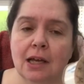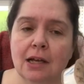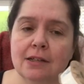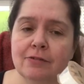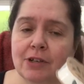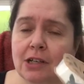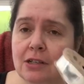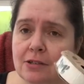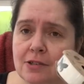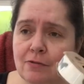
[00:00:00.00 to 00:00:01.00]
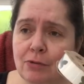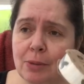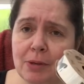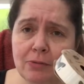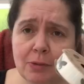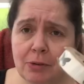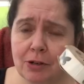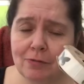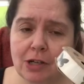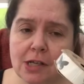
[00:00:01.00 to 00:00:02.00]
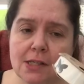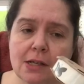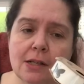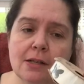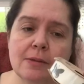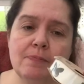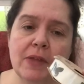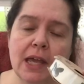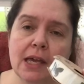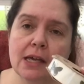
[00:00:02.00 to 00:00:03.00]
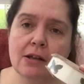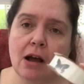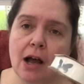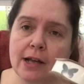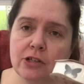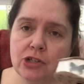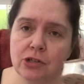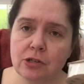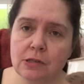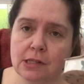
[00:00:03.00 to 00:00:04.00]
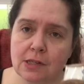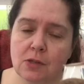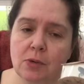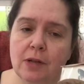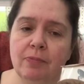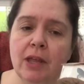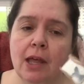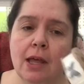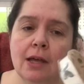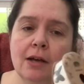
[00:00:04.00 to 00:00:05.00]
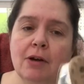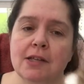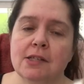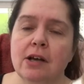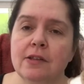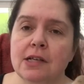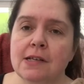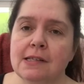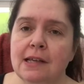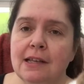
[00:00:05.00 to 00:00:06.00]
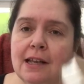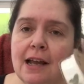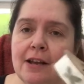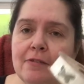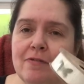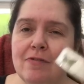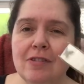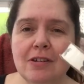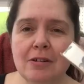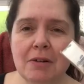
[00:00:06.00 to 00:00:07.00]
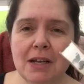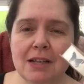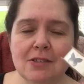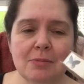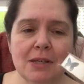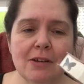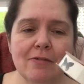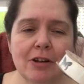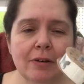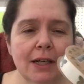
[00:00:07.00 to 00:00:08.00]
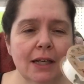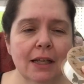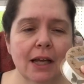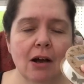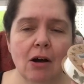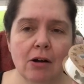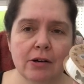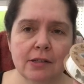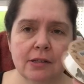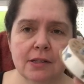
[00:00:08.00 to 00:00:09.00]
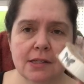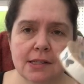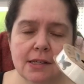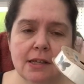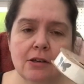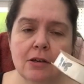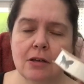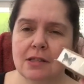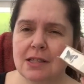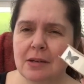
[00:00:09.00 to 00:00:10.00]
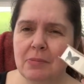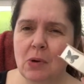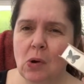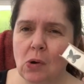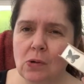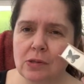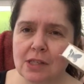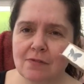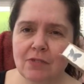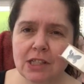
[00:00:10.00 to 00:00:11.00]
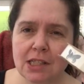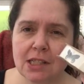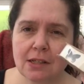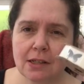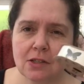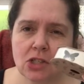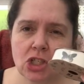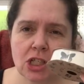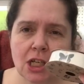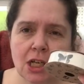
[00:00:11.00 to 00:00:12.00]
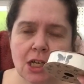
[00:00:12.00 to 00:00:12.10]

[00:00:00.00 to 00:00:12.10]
uh, different colors of ribbon with butterflies on them. And I chose this one. I saw this and it had a very, to me, a very like artsy Tim Holtz vintage